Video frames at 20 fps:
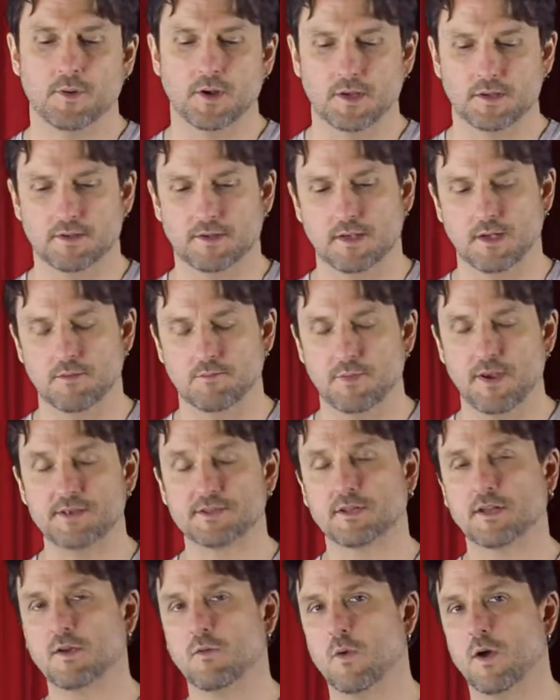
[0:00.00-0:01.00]
But uh,
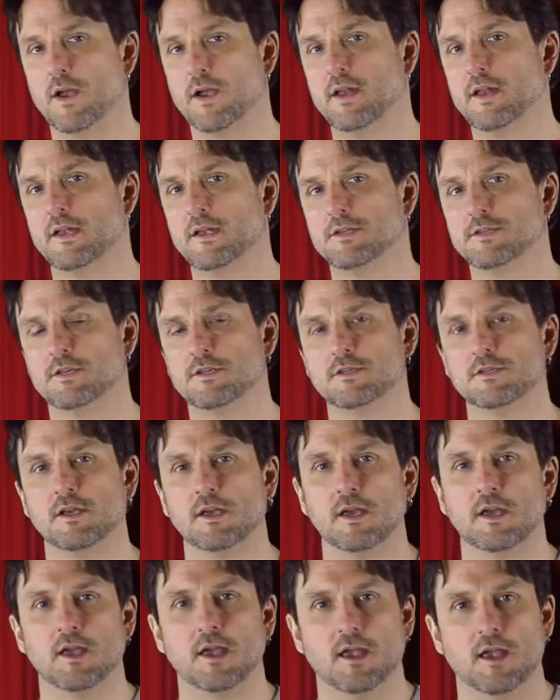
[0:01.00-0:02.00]
basically, what it is is
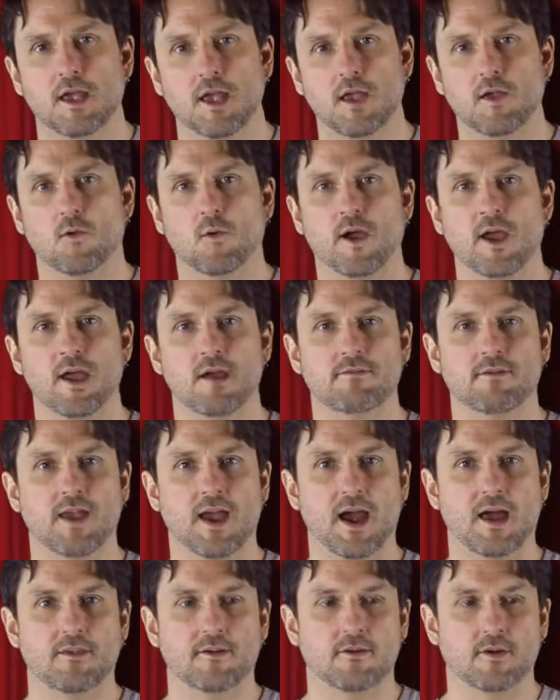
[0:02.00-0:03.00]
a way of
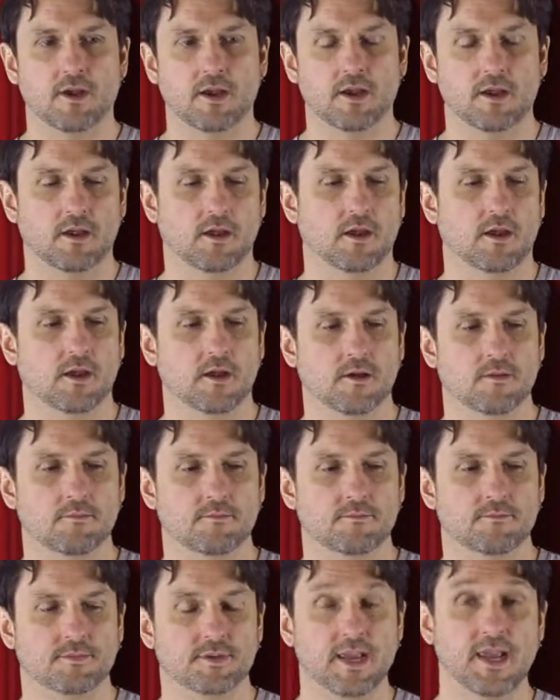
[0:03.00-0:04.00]
gathering
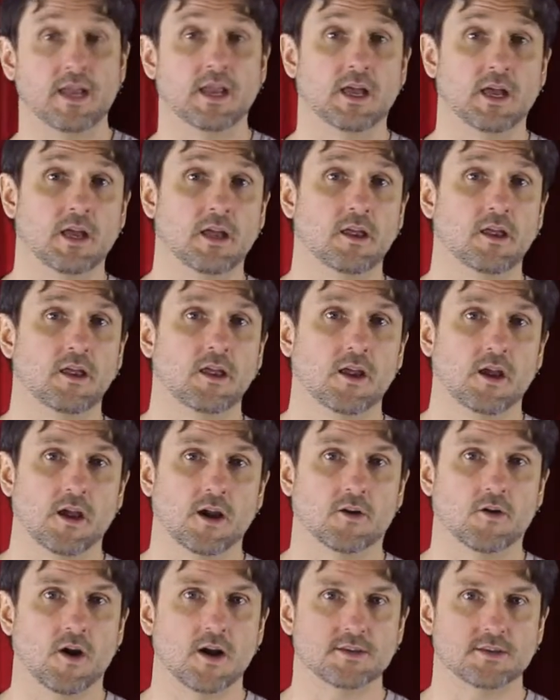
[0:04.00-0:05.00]
um, data
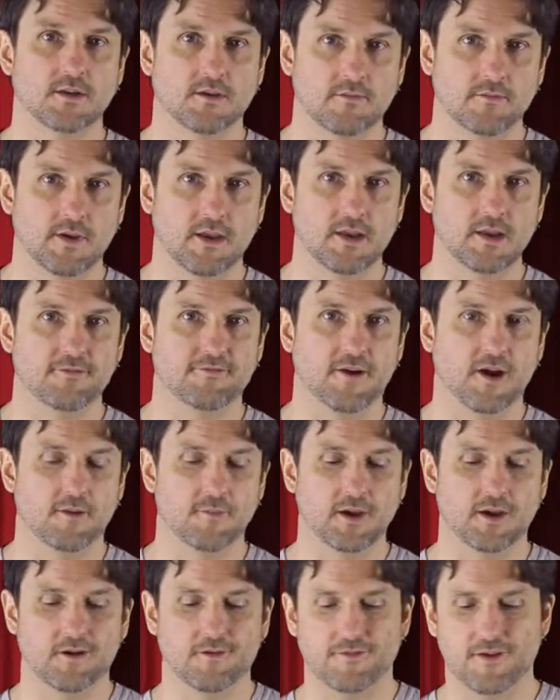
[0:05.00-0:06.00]
across any
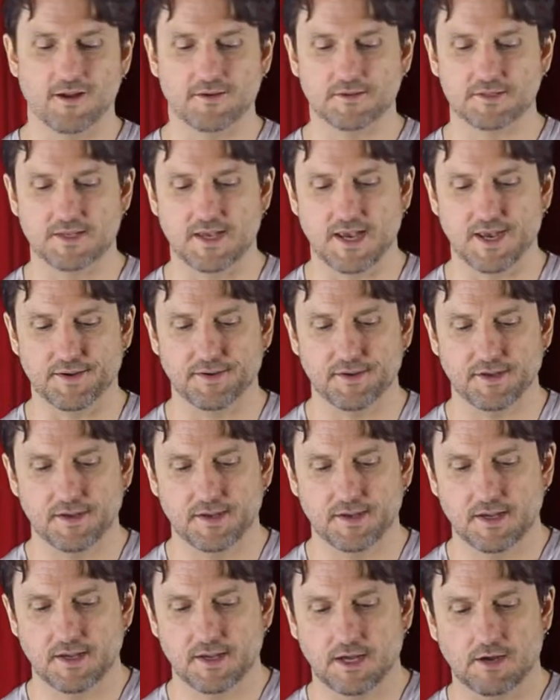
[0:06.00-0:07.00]
FileMaker found set.
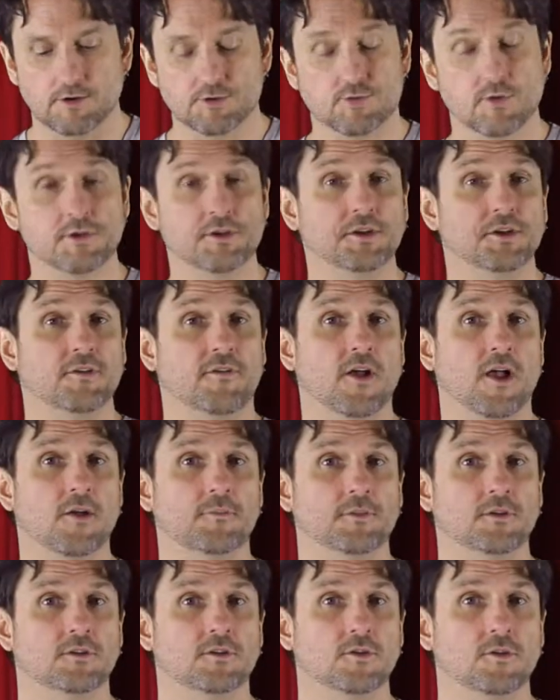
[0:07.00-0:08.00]
It was originally
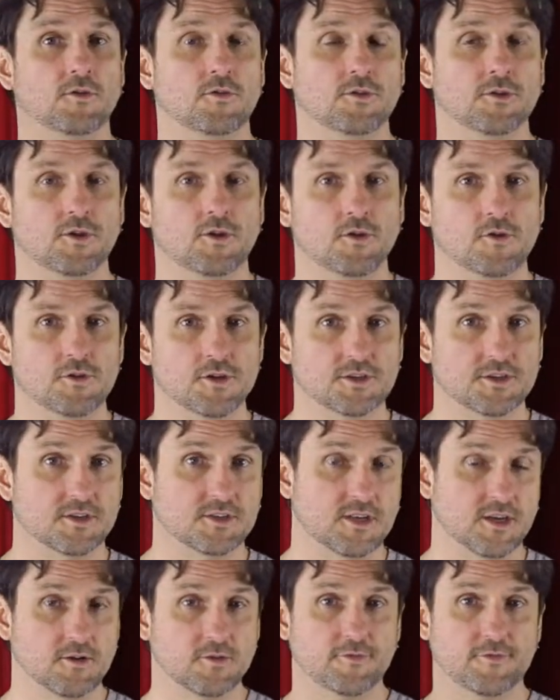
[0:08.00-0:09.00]
developed to do just a
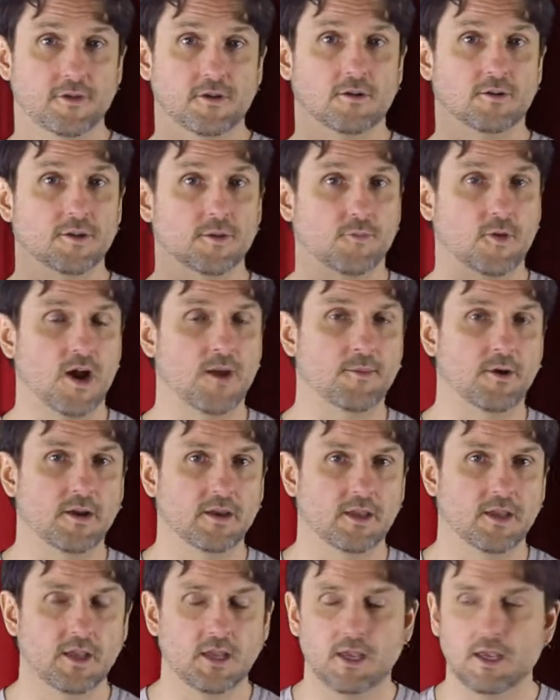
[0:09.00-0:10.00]
single field, the primary
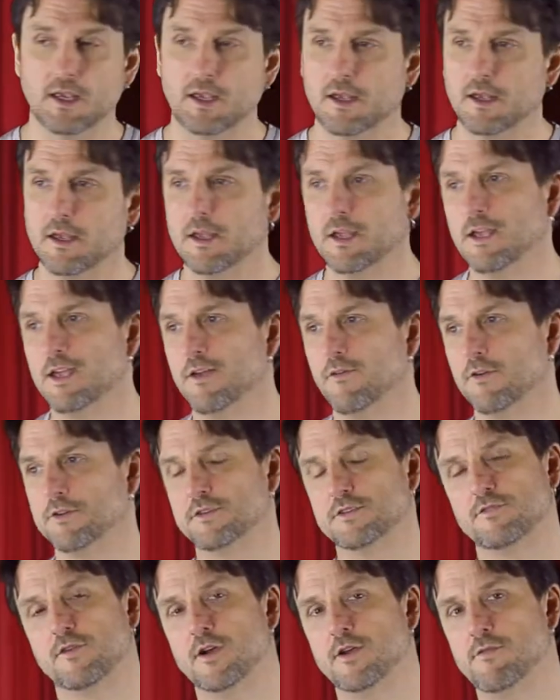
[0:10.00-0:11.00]
key,
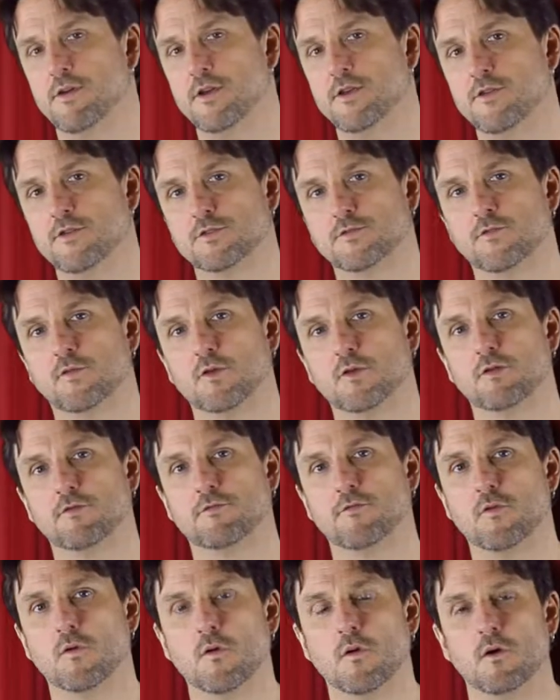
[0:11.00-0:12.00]
which is very, very useful
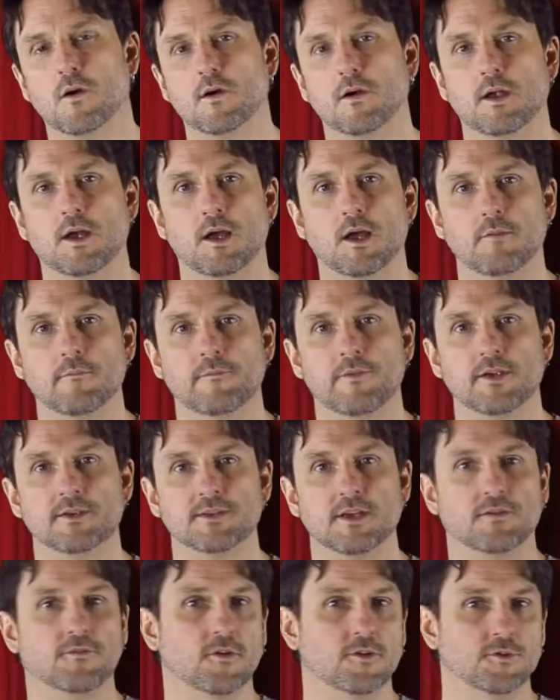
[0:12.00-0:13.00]
for um,
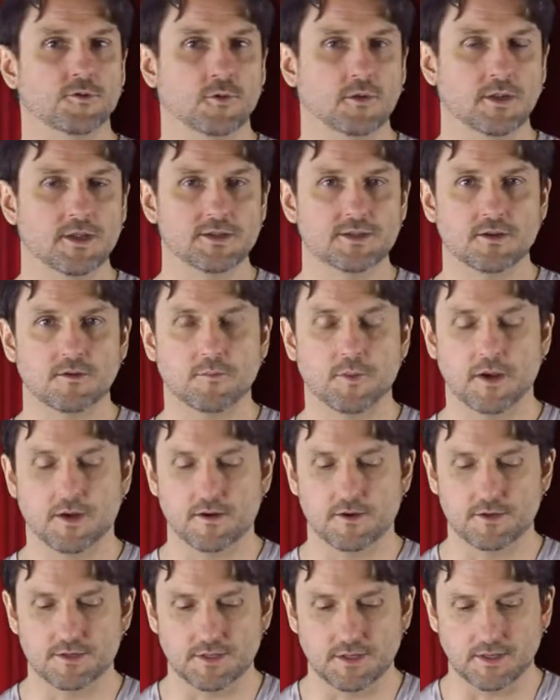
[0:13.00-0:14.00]
things like virtual list and
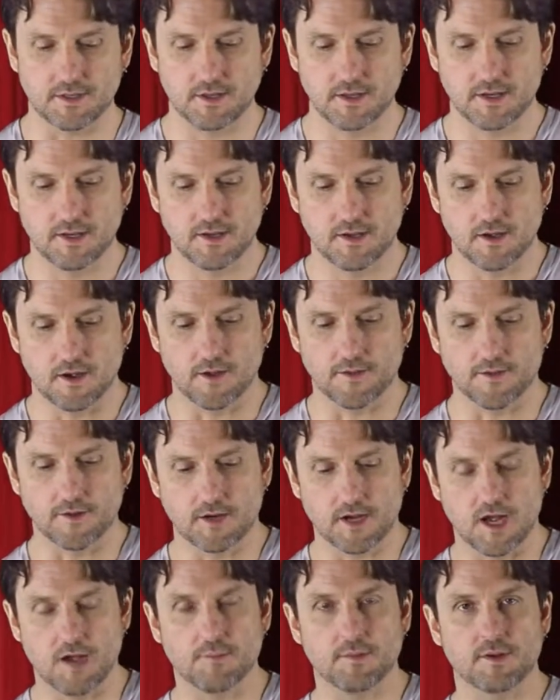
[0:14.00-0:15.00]
pickers and other
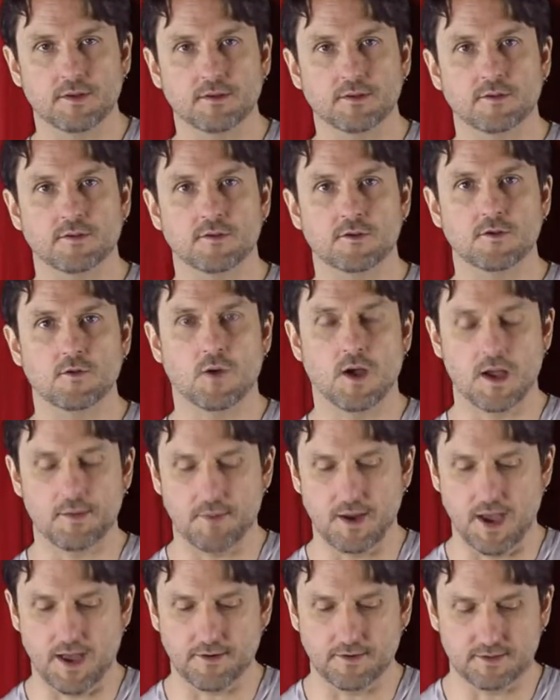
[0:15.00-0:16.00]
common UI
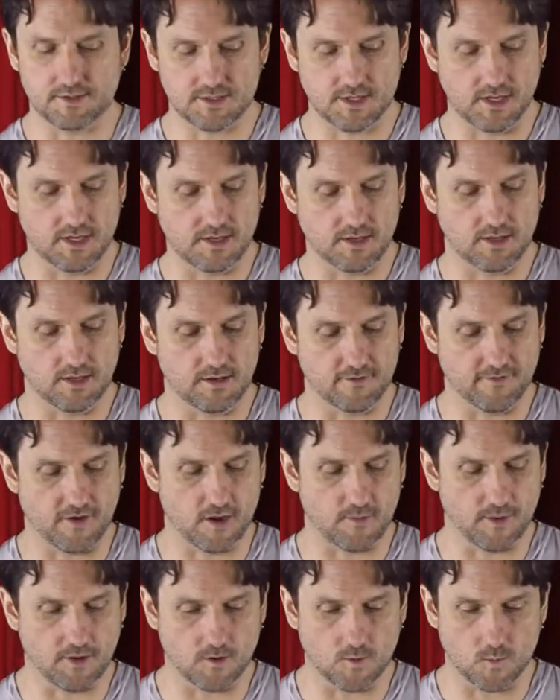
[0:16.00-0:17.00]
patterns uh, in the
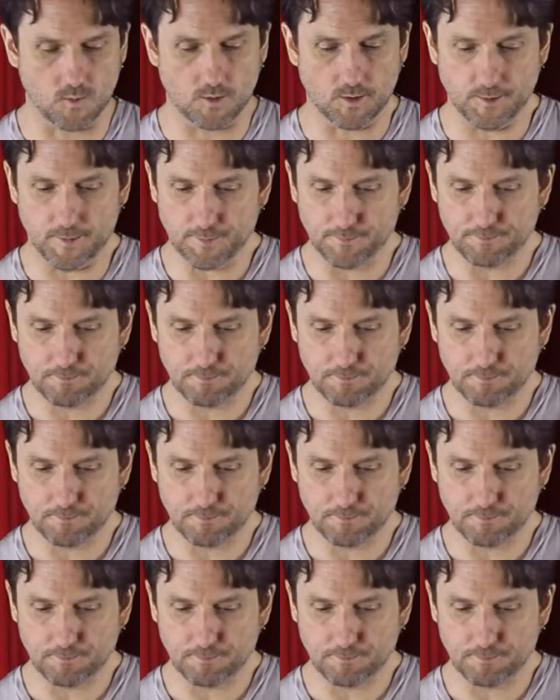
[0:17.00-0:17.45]
FileMaker world.